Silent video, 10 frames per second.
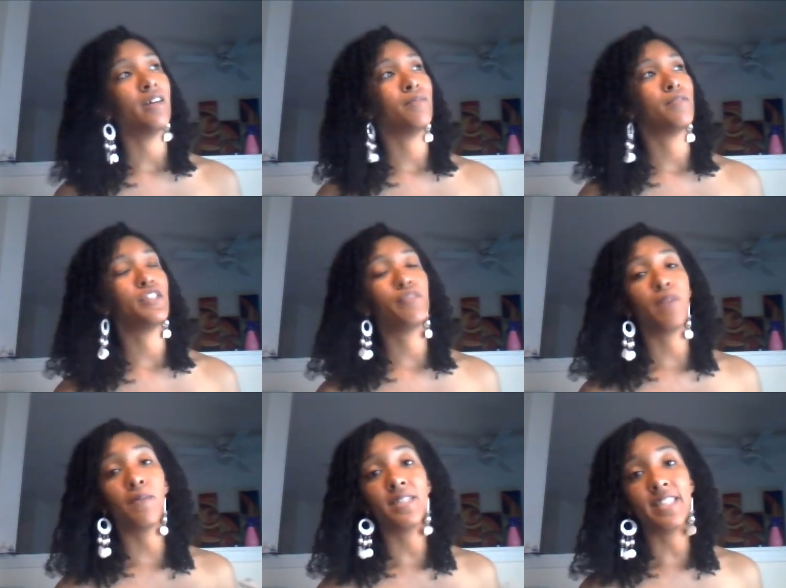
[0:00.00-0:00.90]
Just
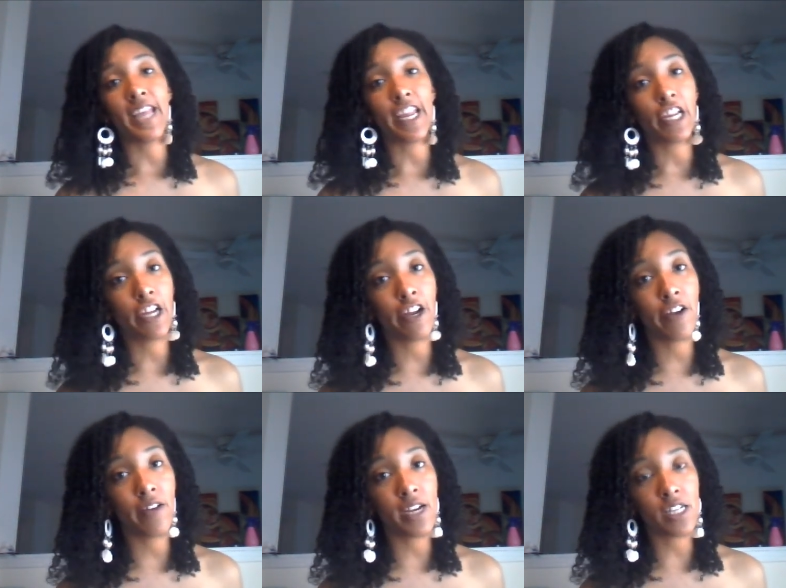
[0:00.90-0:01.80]
remember to stay
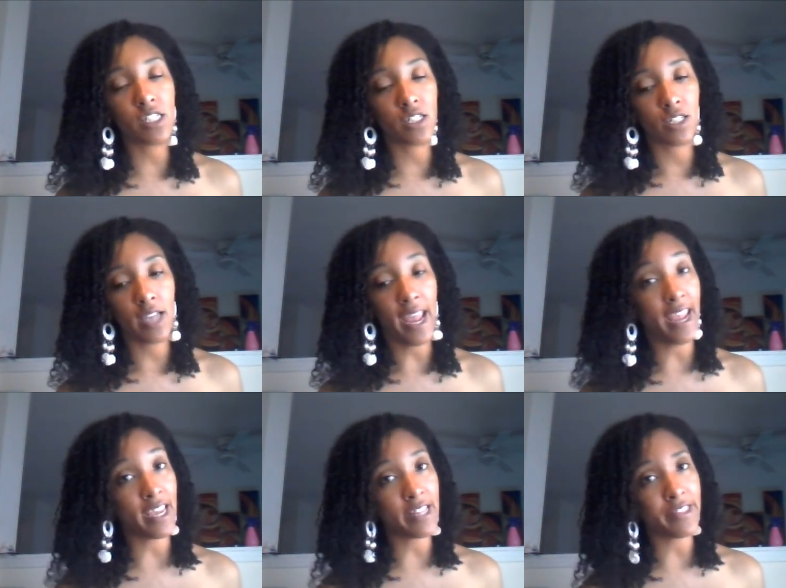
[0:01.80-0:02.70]
encouraged,
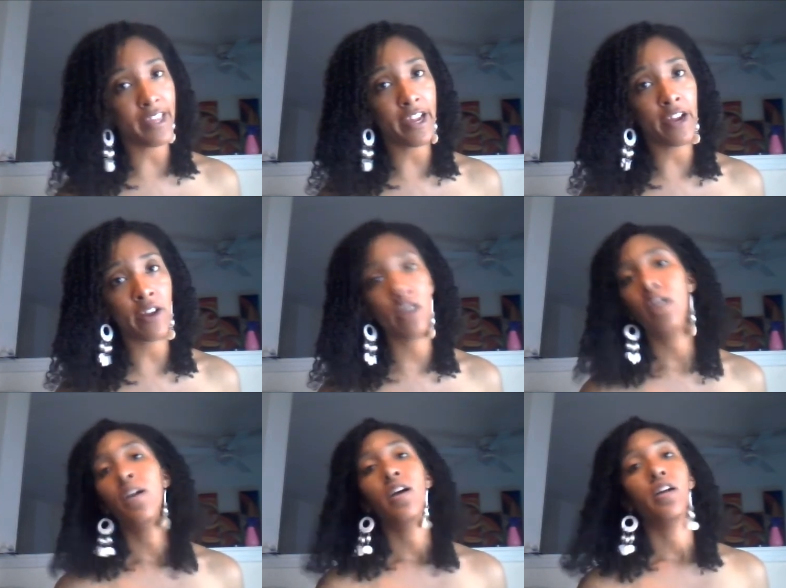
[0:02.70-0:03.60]
hang in there,
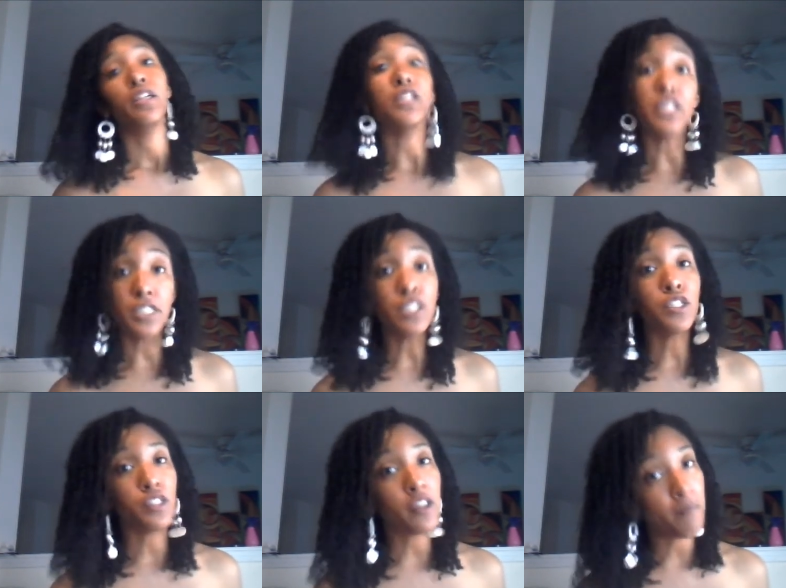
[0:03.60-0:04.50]
listen
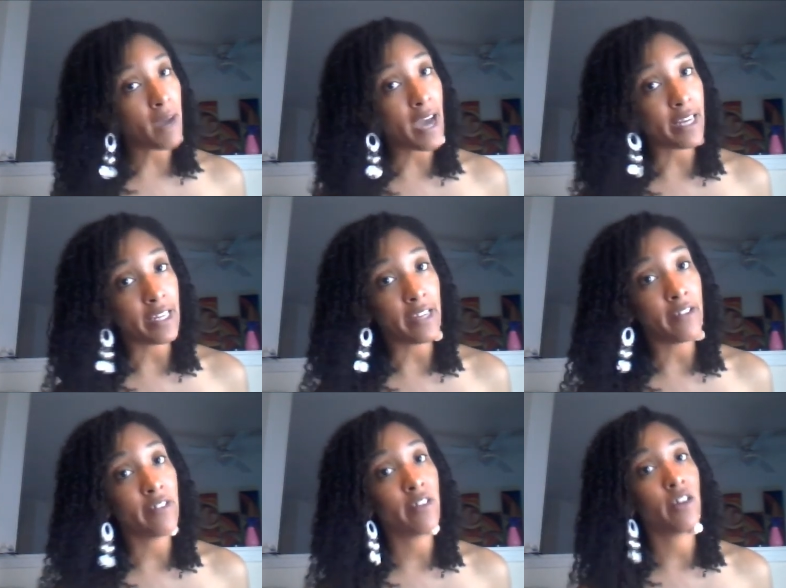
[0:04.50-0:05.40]
to your
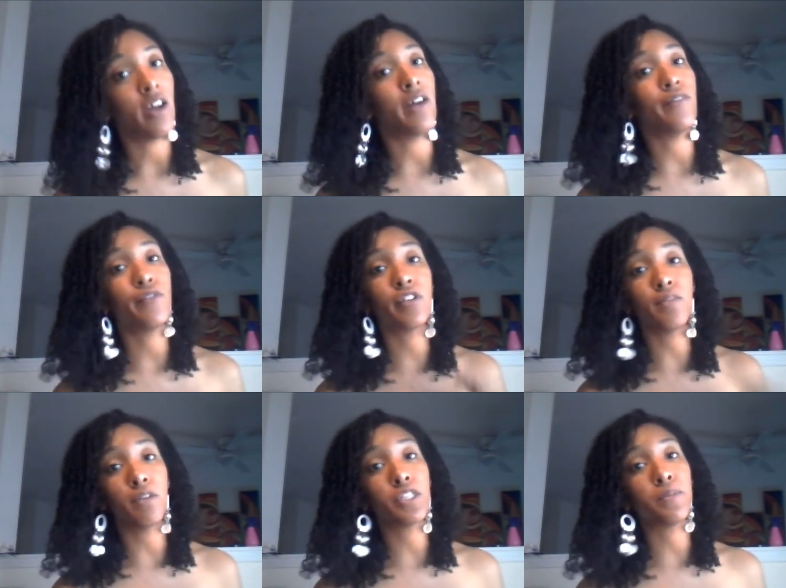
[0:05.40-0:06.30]
body for the
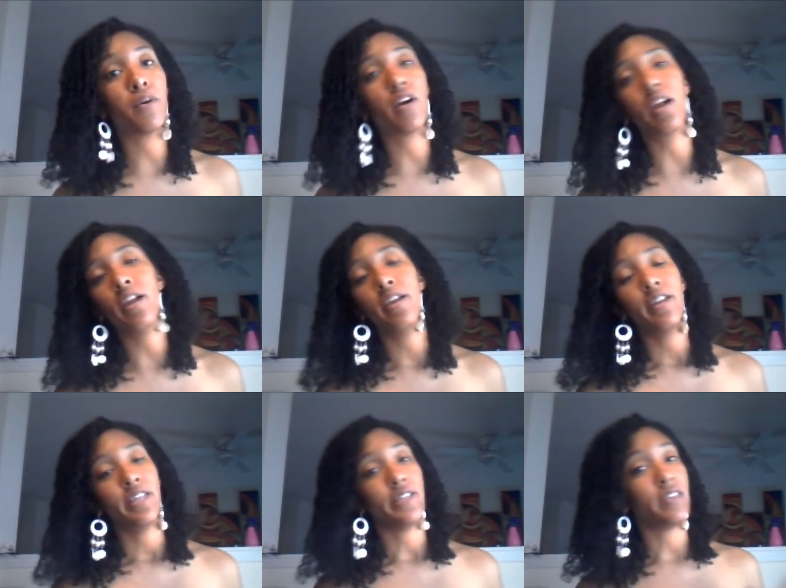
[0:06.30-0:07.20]
most part.
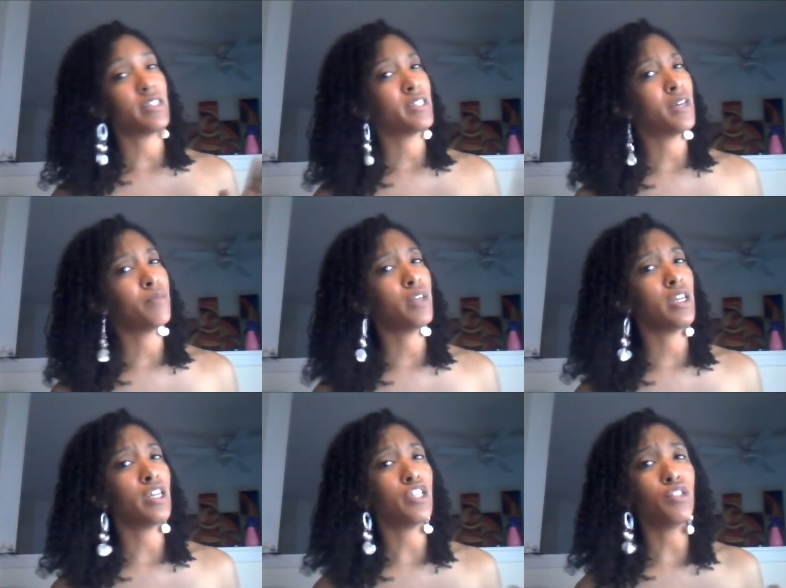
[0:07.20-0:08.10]
If there's
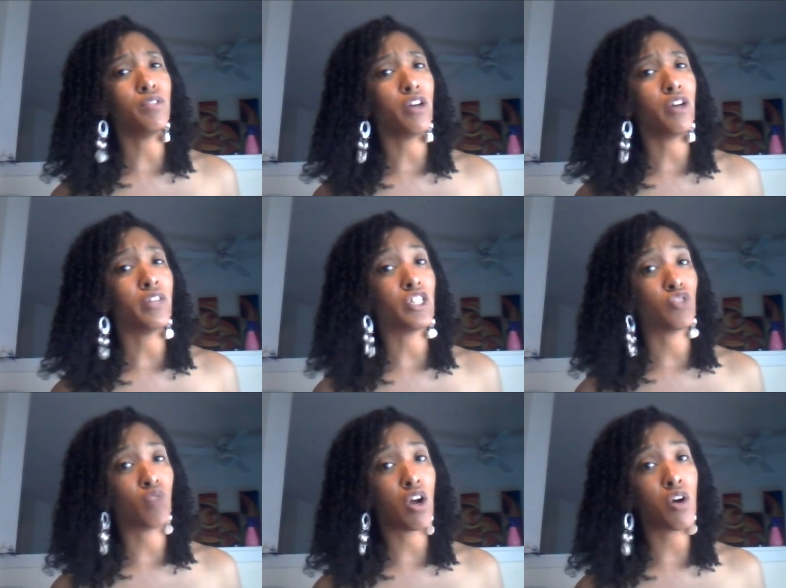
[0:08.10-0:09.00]
something that you know that's
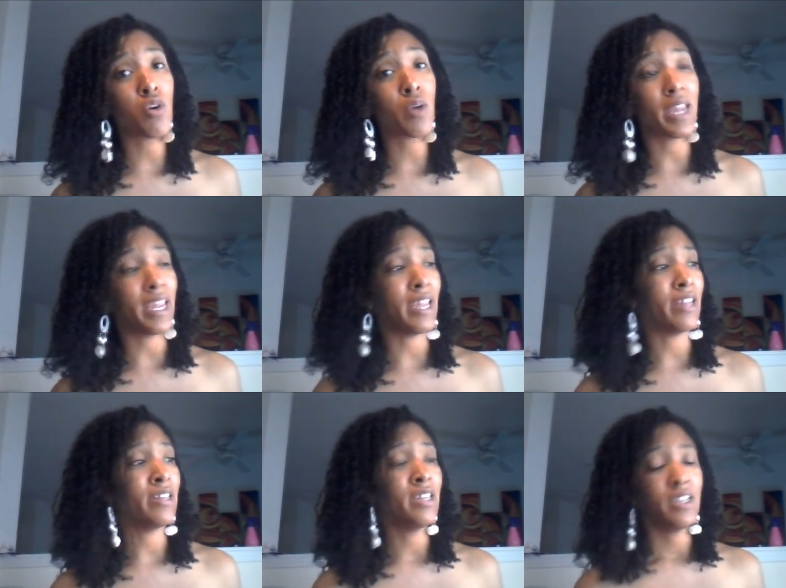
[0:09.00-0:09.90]
wrong,
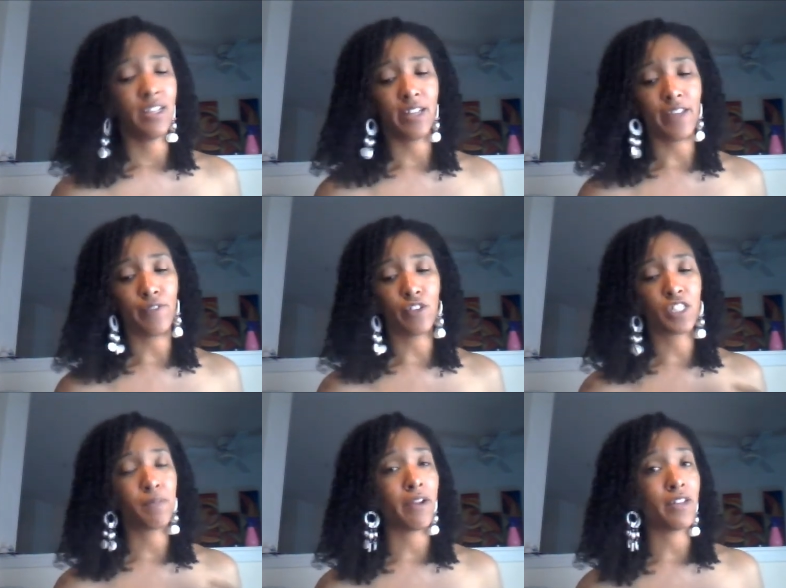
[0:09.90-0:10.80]
and like if you're
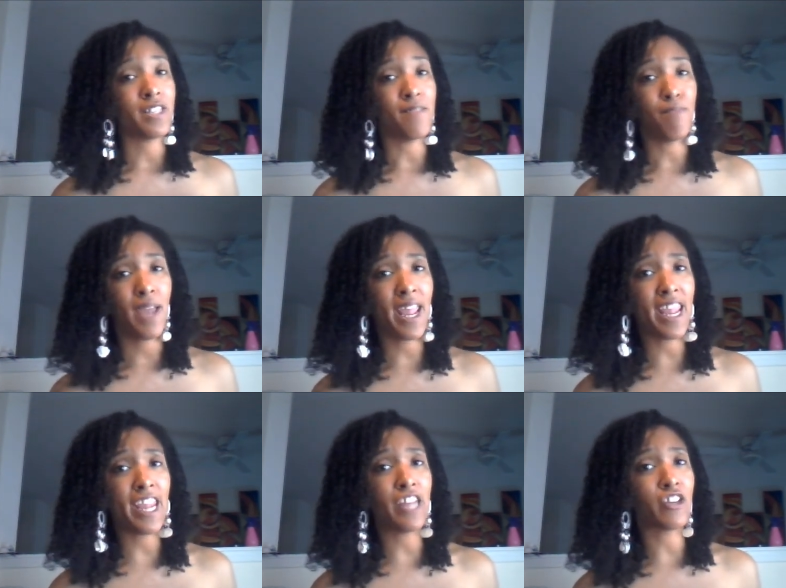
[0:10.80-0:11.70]
experiencing
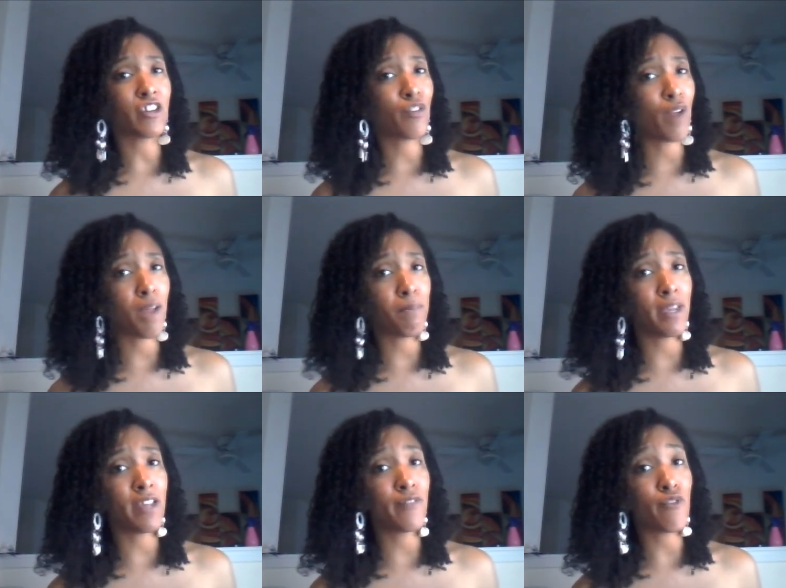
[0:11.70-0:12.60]
pain or
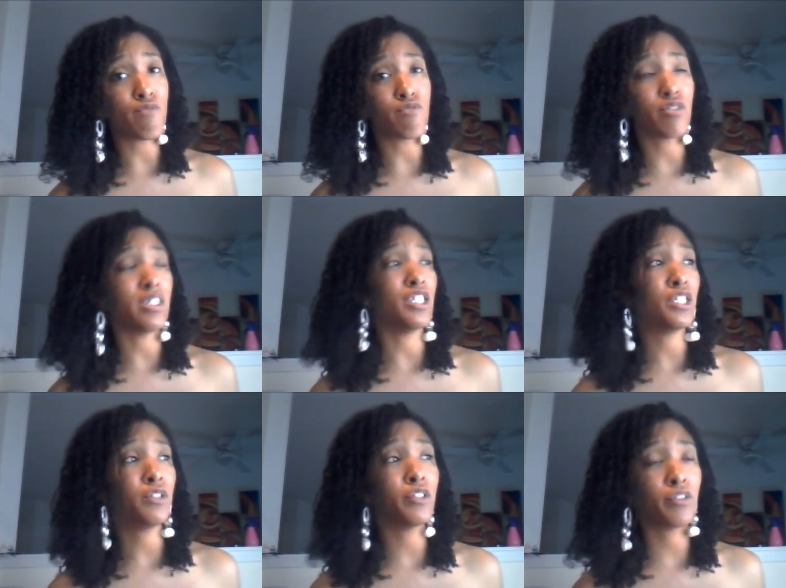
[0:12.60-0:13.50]
cramping for more than
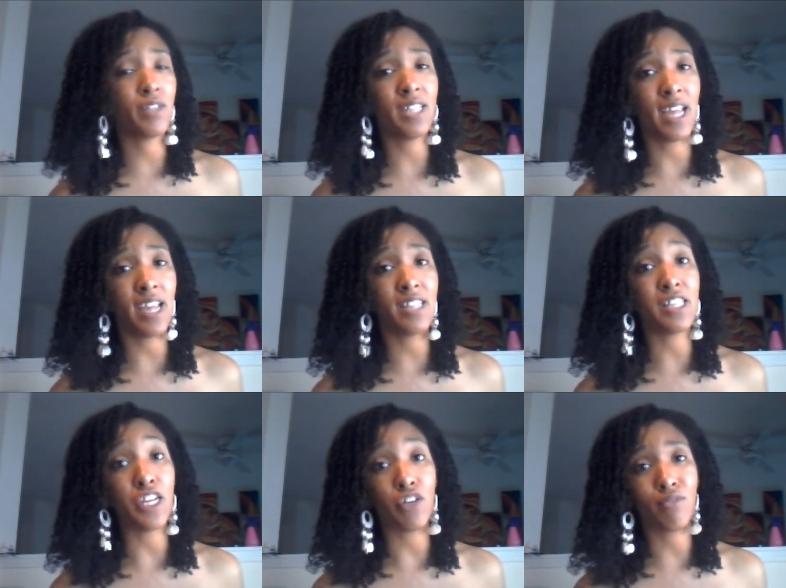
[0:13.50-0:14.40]
2 or 3 days
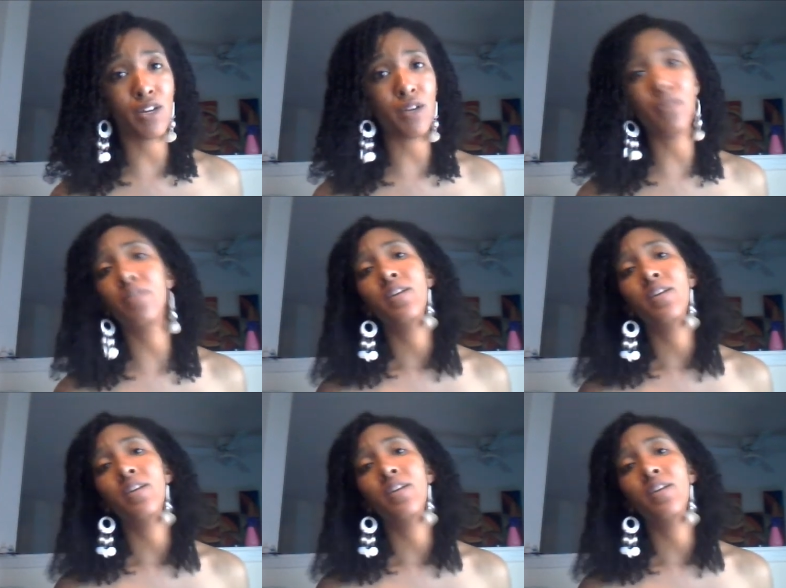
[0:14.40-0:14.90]
in a row,